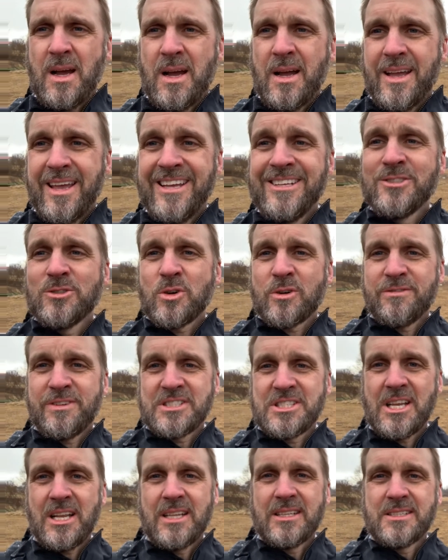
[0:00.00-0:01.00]
indoor
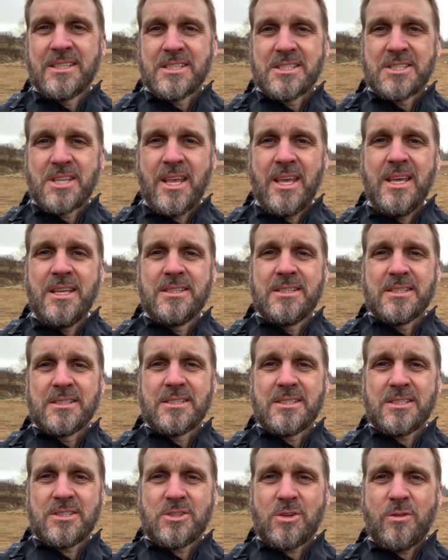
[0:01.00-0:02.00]
facilities, heated.
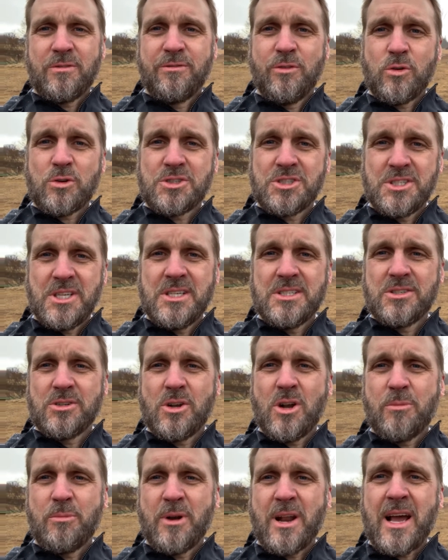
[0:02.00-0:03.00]
So 4-season
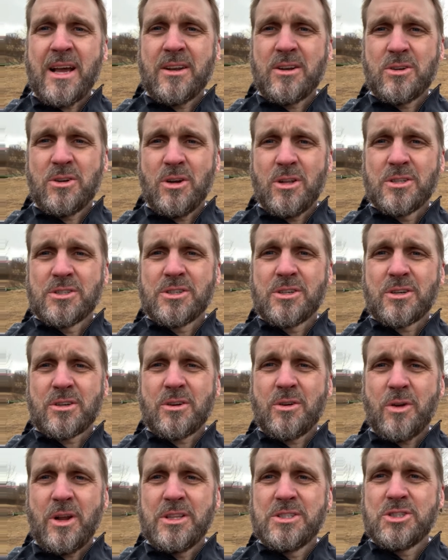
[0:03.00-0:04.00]
urban agriculture
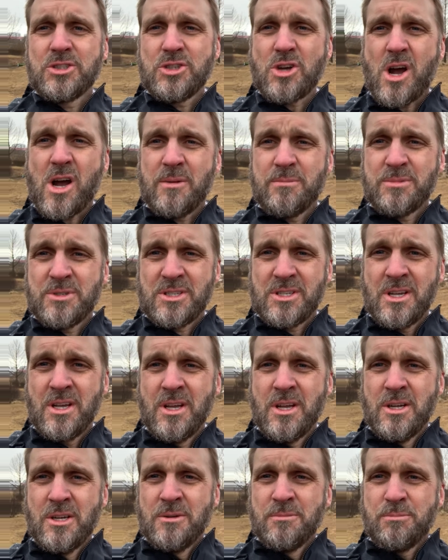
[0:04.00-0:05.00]
creates jobs,
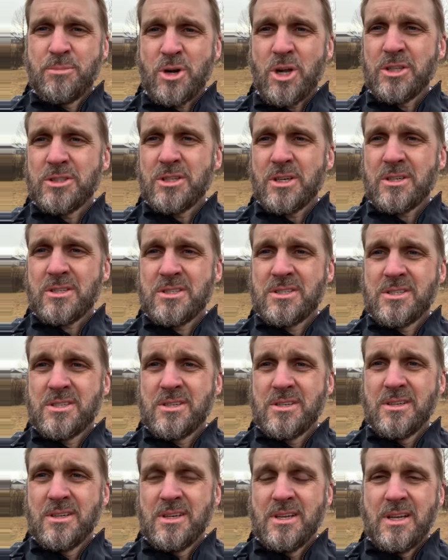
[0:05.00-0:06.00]
products,
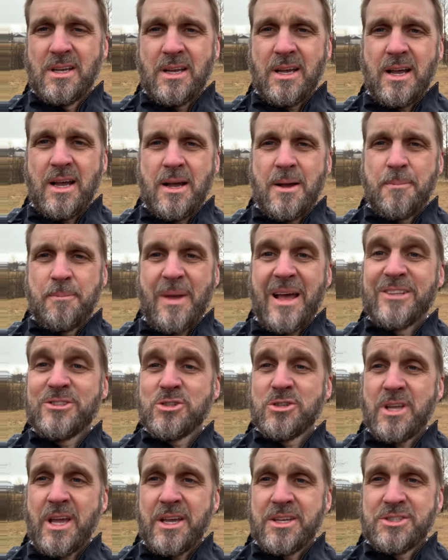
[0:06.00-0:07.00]

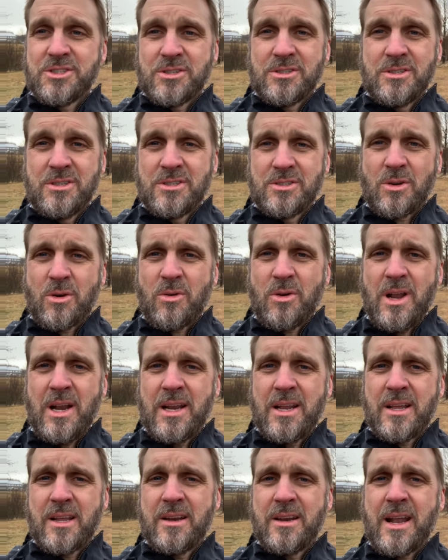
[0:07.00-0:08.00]
education. So
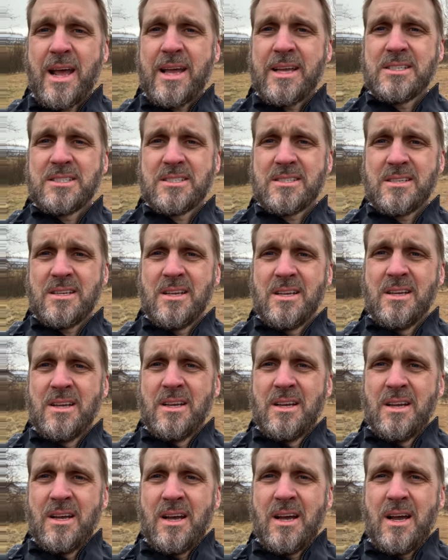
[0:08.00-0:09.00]
really nice
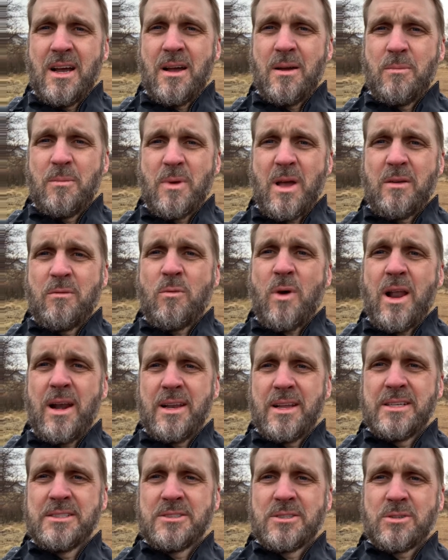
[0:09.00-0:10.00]
and well
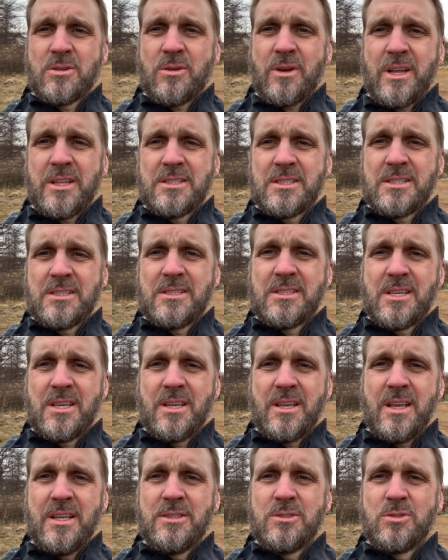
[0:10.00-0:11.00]
integrated
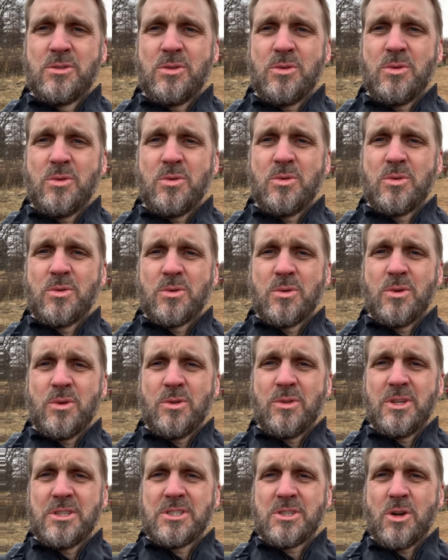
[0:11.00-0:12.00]
into
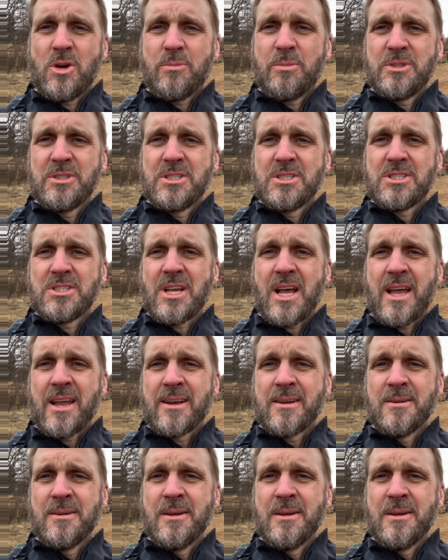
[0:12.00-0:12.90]
this urban design.